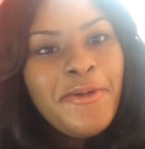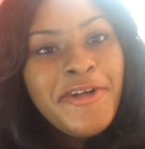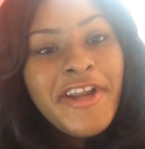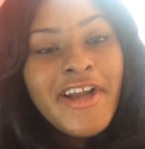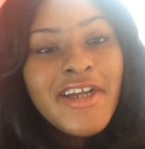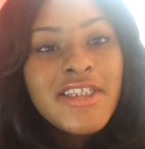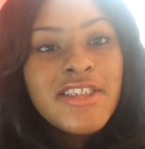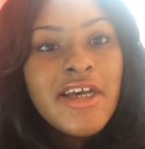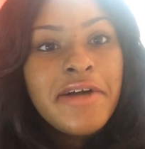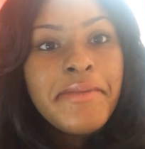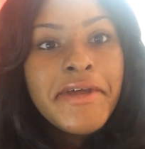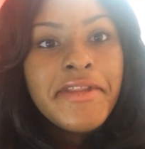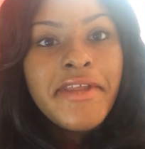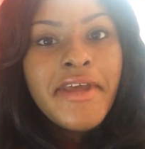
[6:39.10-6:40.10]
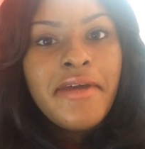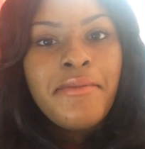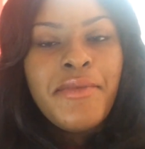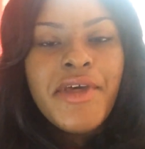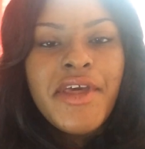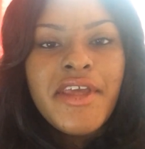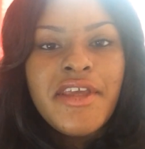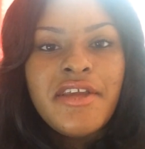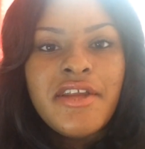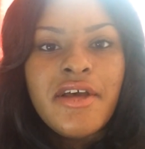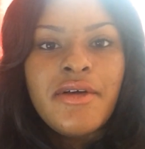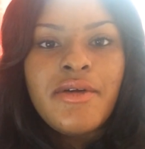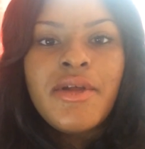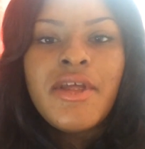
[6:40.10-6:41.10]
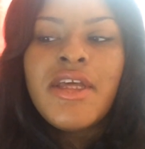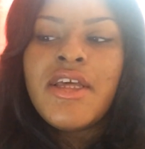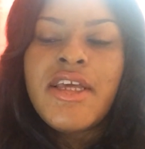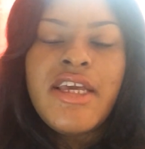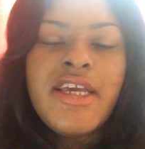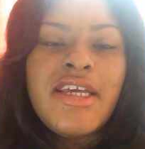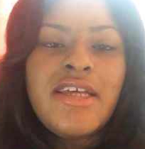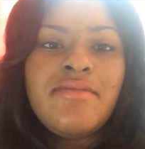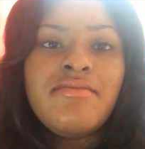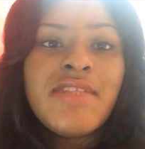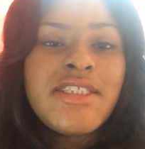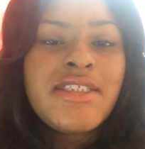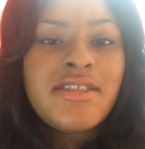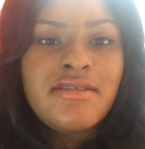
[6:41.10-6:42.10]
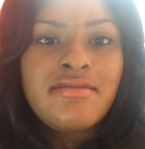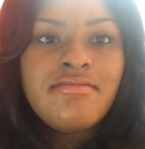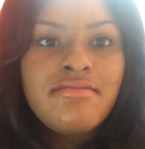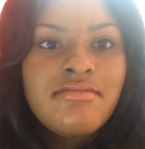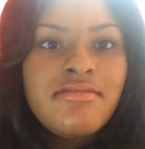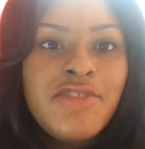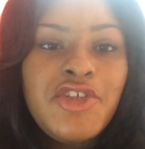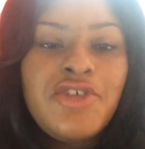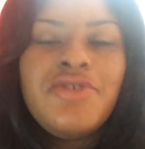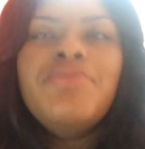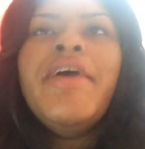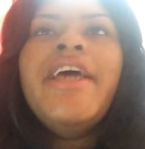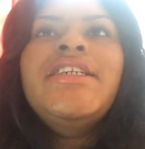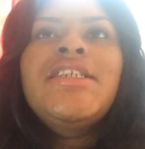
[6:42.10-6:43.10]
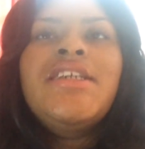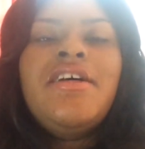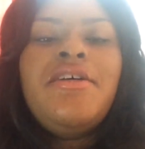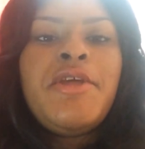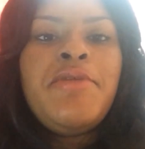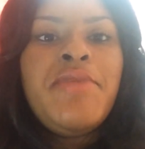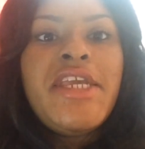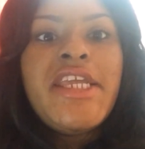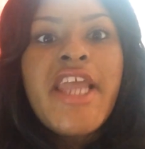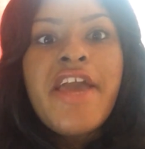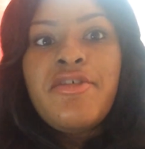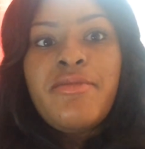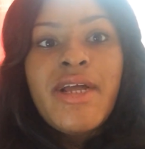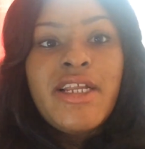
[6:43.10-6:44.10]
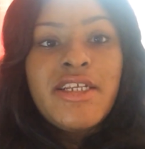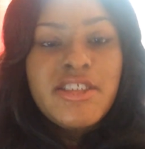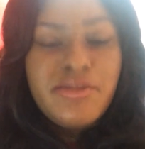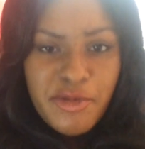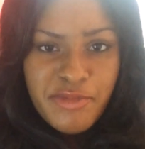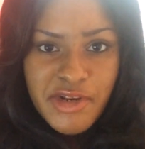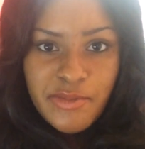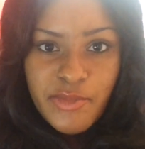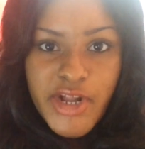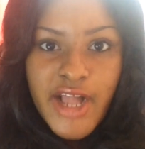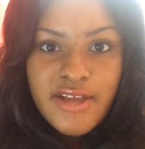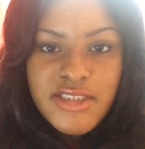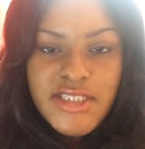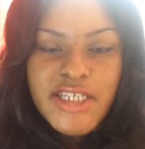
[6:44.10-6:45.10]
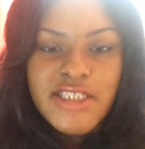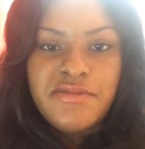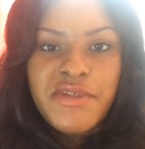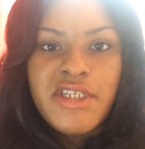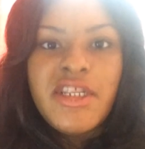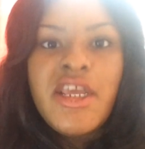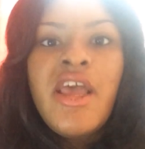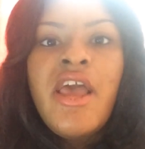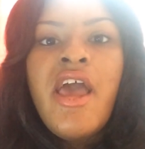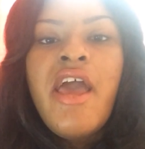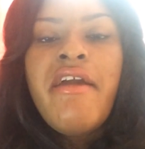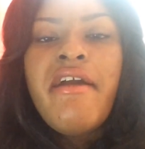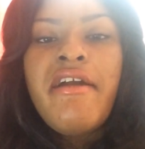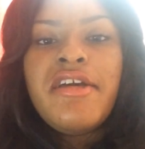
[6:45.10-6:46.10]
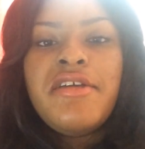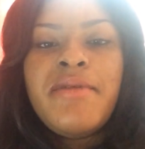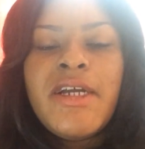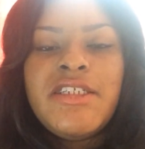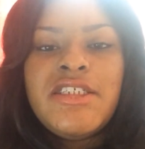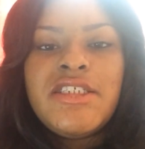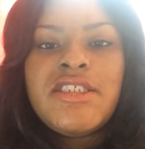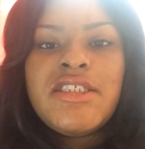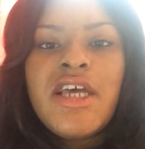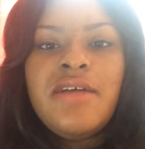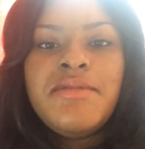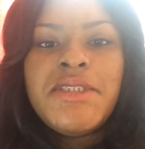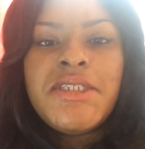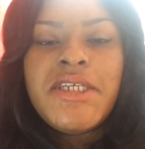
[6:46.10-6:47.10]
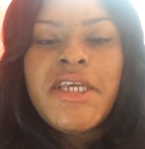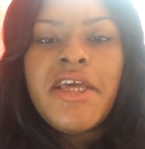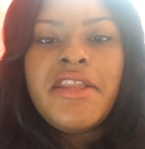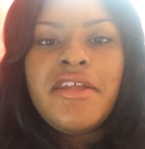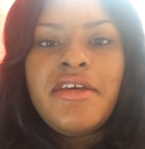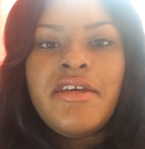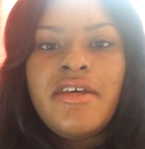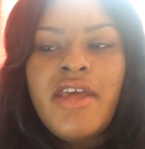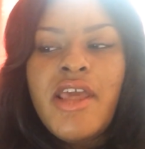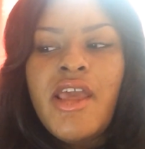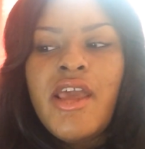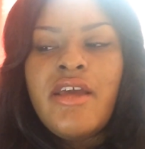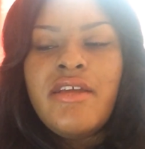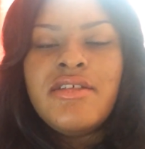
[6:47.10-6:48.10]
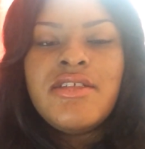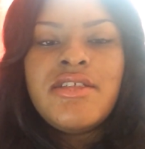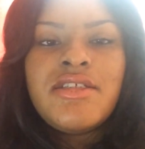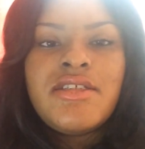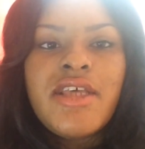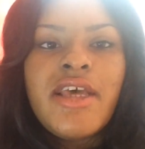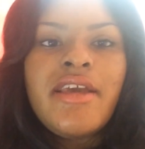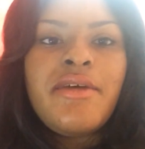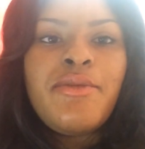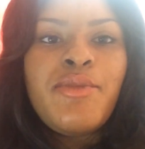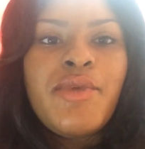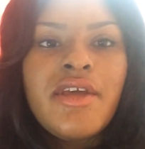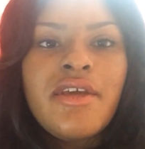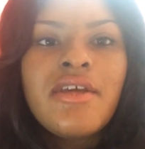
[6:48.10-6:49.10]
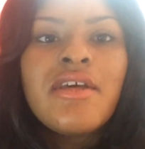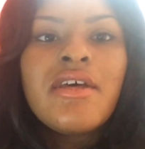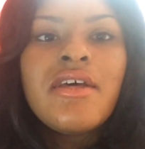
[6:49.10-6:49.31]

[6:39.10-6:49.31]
we're not gonna talk about that. But you know, and listen, you basically gonna be meeting everybody at Spelman and Morehouse. That's when everybody just comes together and it's like a big